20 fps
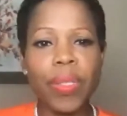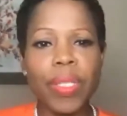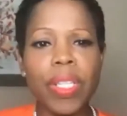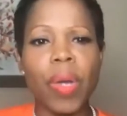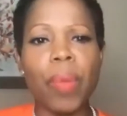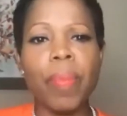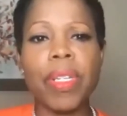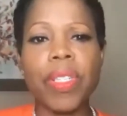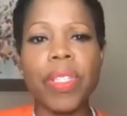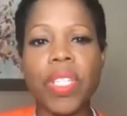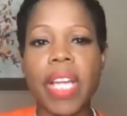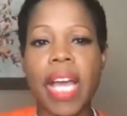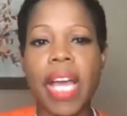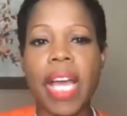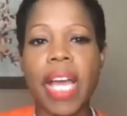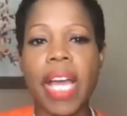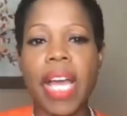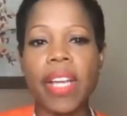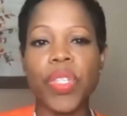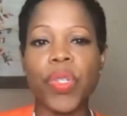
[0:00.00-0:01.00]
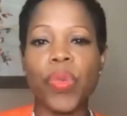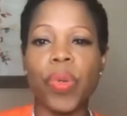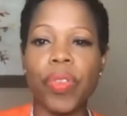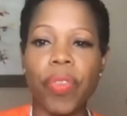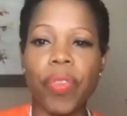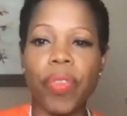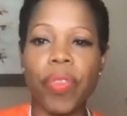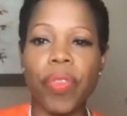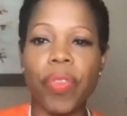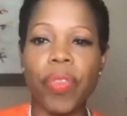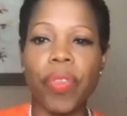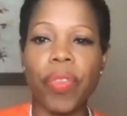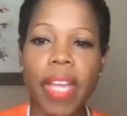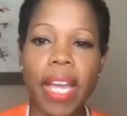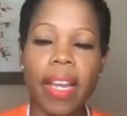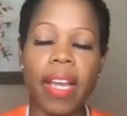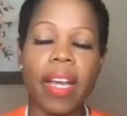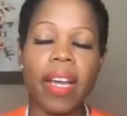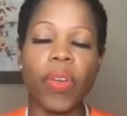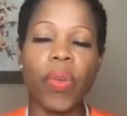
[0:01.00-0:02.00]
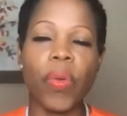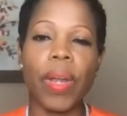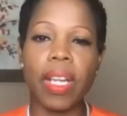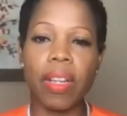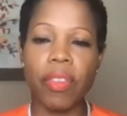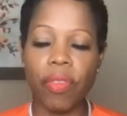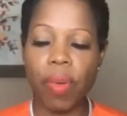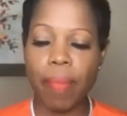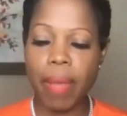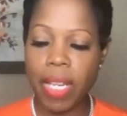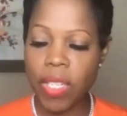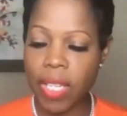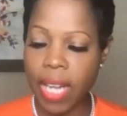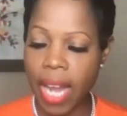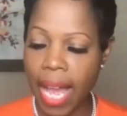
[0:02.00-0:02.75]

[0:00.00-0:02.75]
much, Joshua, for that great information. I'm